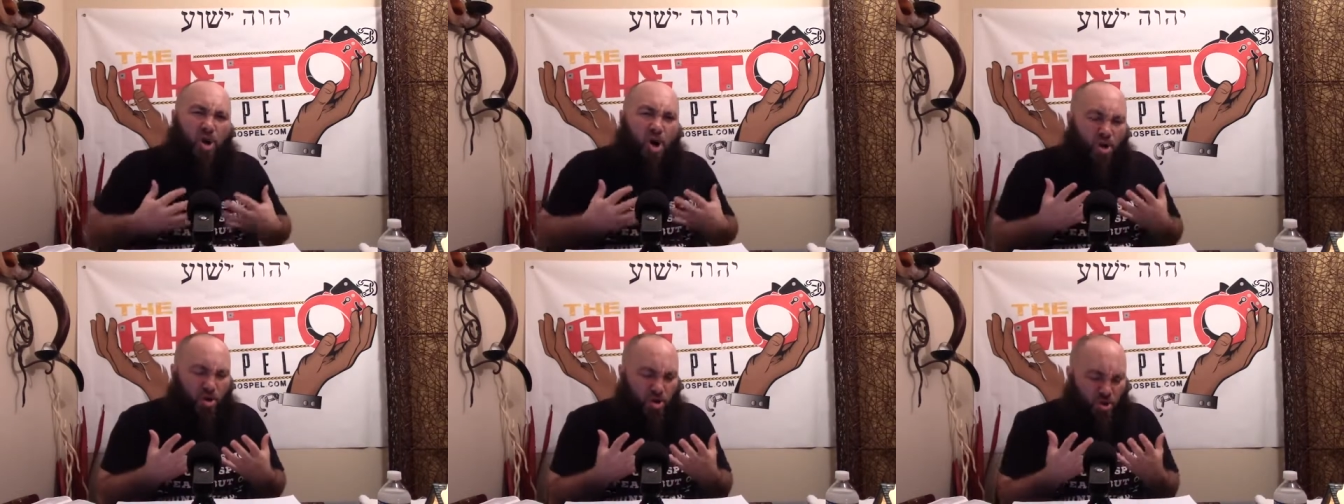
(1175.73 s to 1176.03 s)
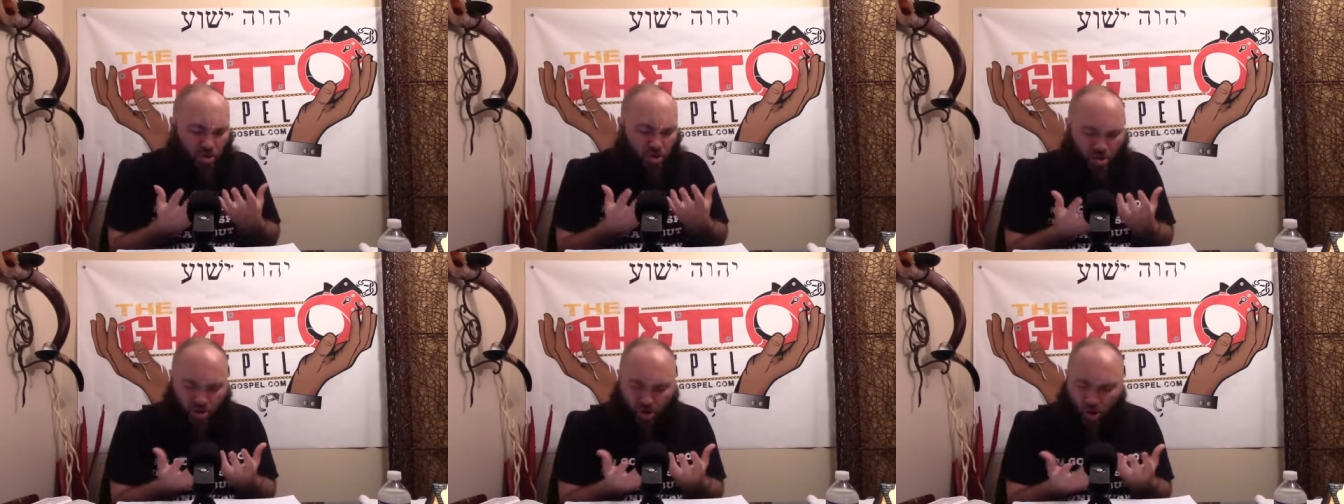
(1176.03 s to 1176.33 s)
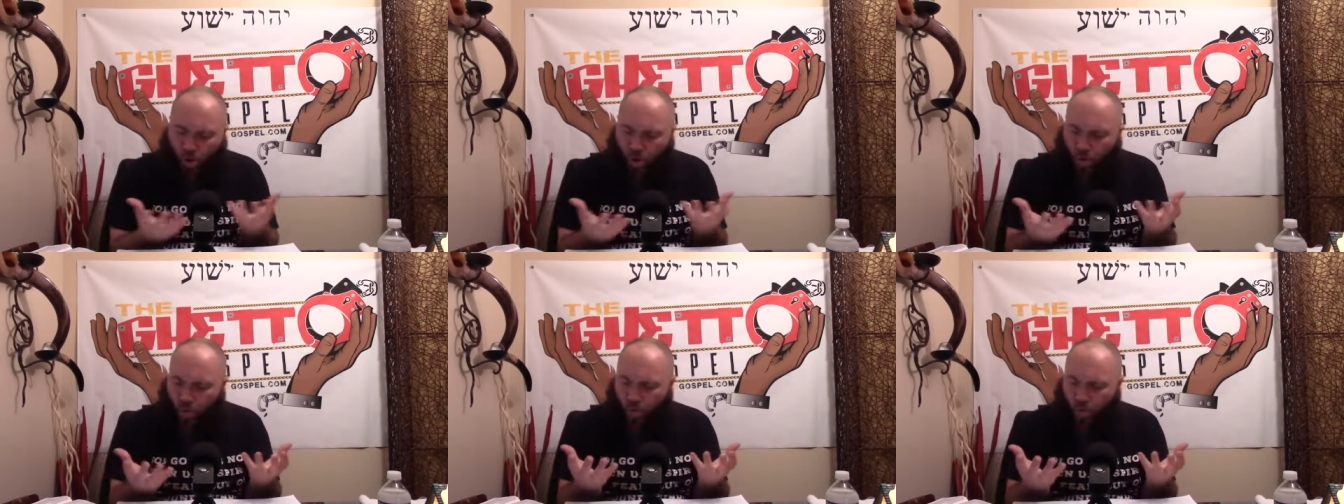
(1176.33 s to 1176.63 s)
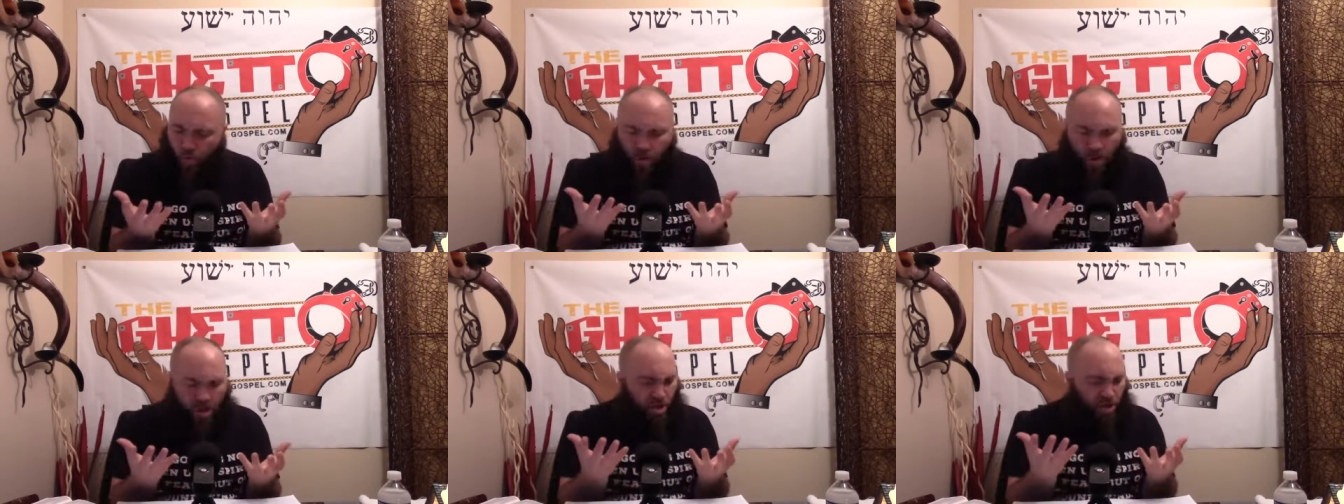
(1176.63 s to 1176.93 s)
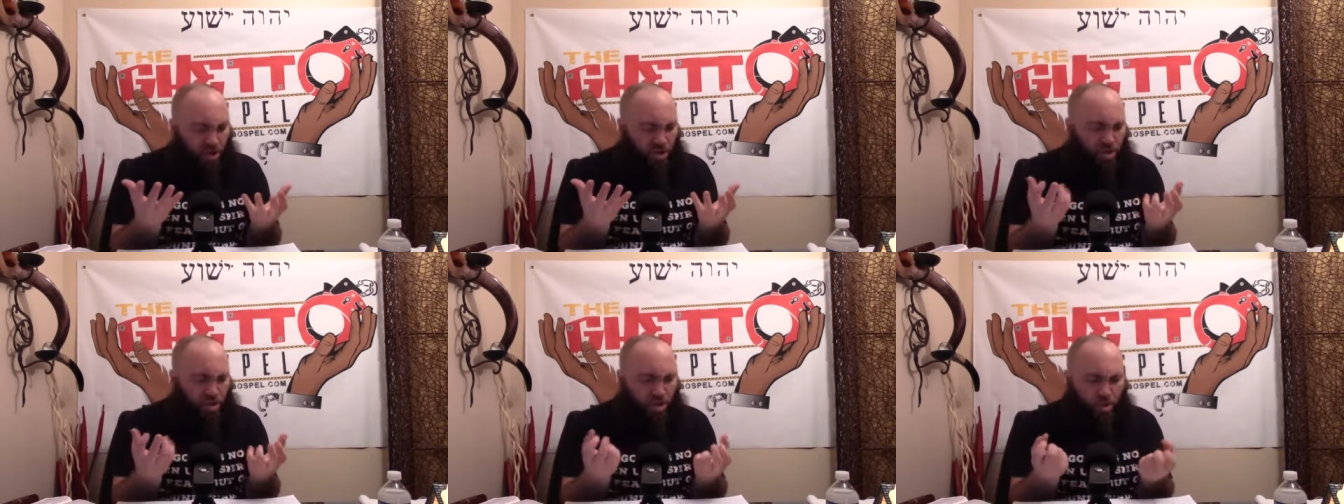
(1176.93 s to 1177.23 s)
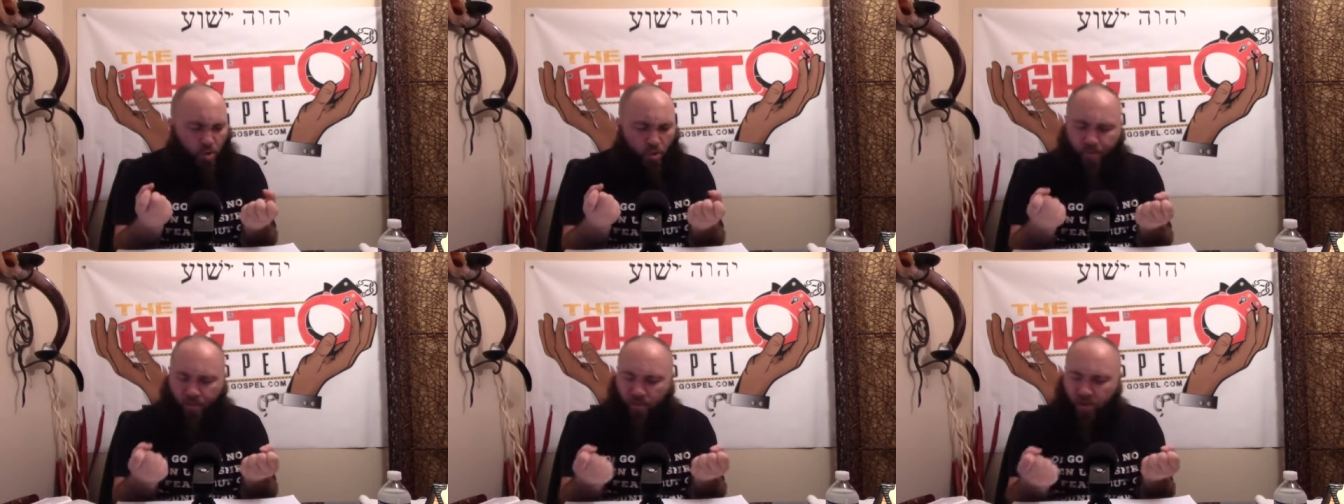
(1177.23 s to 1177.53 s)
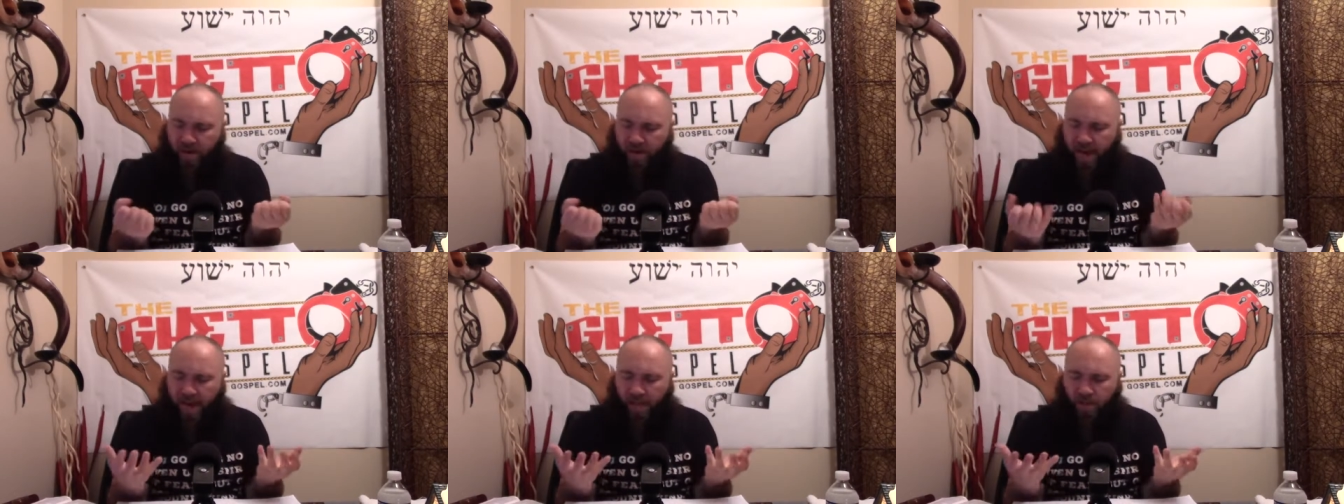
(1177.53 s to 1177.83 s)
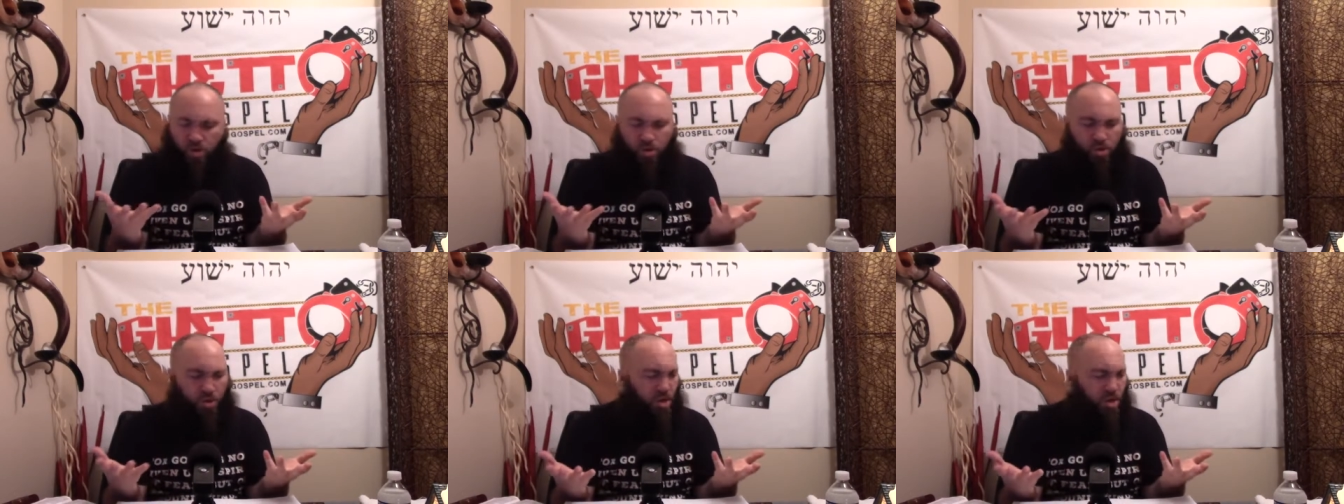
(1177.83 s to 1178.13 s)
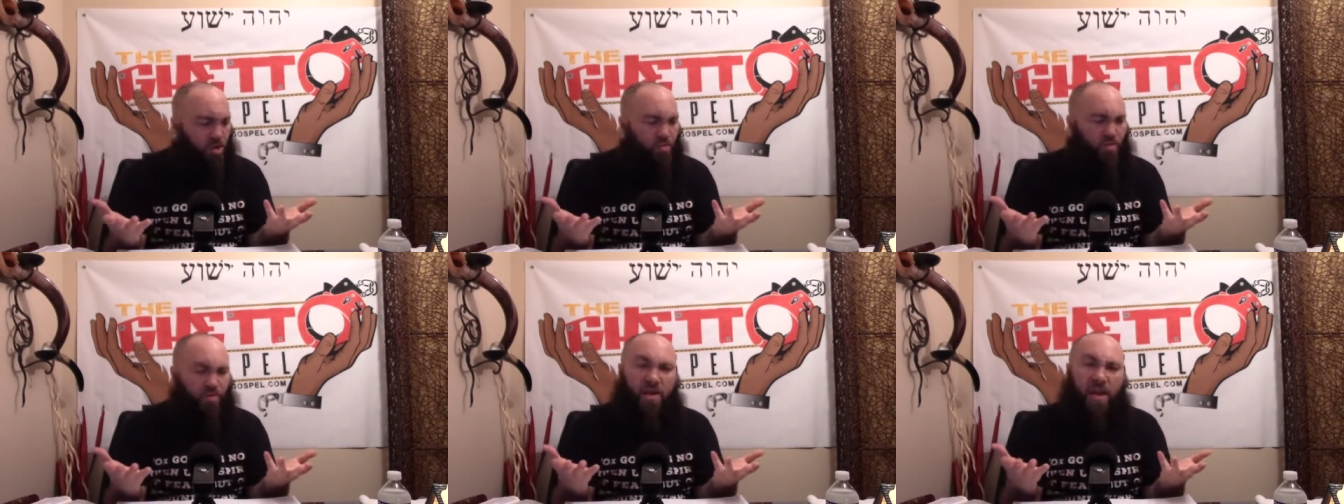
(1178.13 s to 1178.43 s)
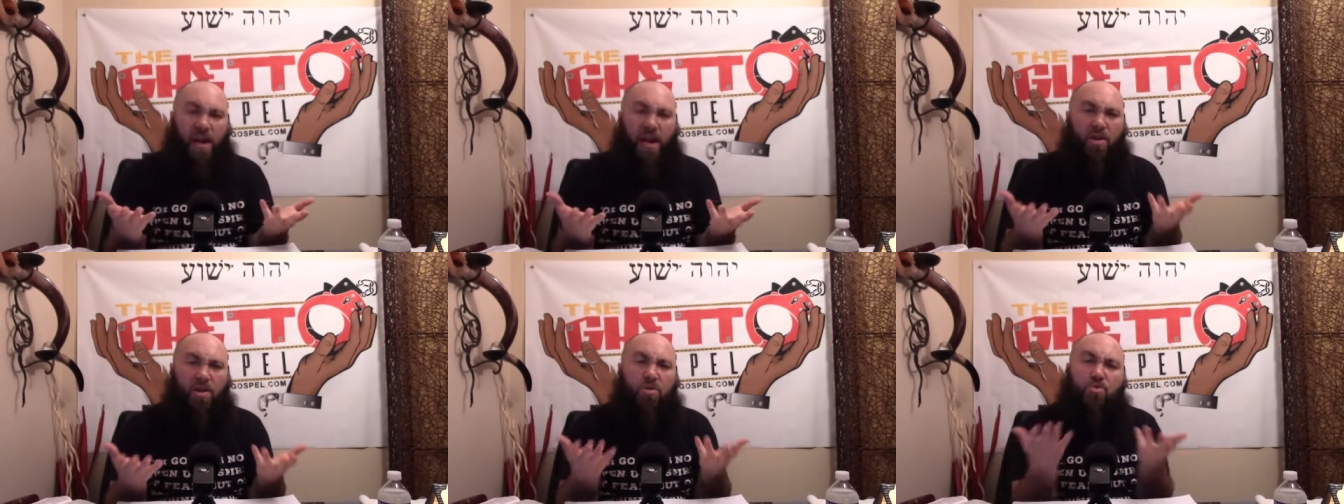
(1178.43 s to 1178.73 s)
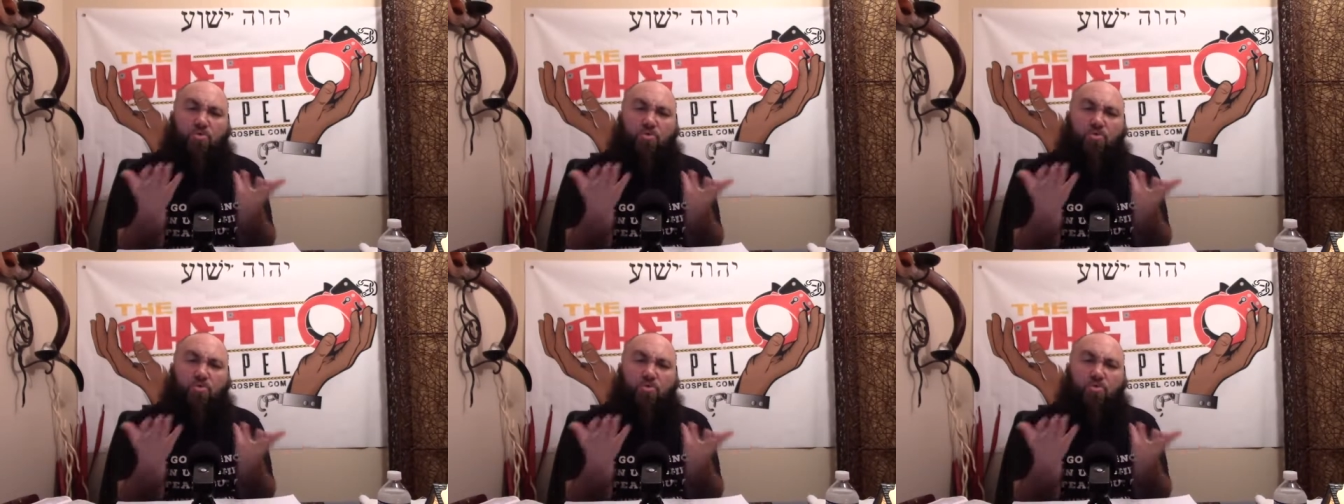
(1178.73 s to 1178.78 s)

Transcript: are so supernaturally created.